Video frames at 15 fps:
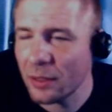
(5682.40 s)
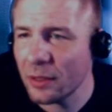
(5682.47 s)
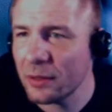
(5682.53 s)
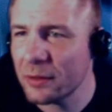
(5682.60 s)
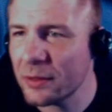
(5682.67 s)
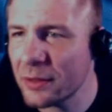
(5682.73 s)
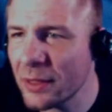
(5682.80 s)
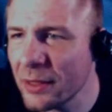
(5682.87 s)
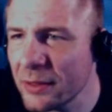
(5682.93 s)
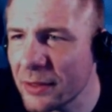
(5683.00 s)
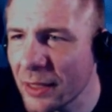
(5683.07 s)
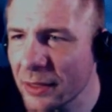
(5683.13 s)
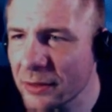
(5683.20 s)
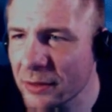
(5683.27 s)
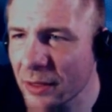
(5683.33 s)
I think
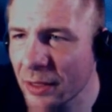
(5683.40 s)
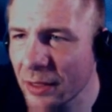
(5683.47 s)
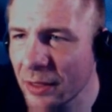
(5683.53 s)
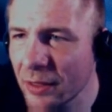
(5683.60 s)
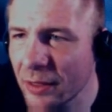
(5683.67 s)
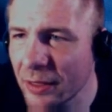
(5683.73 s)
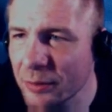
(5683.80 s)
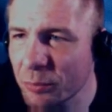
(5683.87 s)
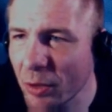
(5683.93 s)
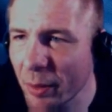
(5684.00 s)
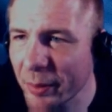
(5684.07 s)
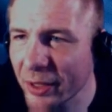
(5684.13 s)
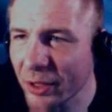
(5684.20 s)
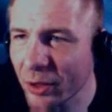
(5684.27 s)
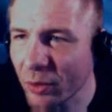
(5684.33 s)
that it's
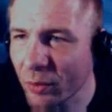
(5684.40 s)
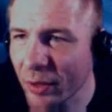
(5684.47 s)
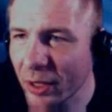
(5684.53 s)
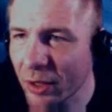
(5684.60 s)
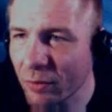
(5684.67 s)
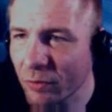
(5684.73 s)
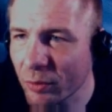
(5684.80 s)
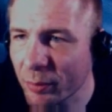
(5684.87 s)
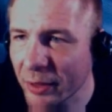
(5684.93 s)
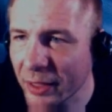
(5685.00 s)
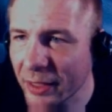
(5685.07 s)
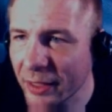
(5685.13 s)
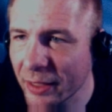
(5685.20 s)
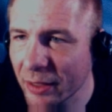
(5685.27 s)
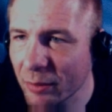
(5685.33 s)
probably gonna go right over my
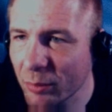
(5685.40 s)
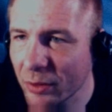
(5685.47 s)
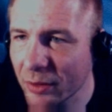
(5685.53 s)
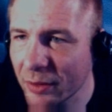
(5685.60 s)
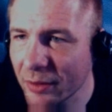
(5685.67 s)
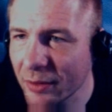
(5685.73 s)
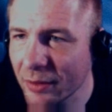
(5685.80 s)
head, but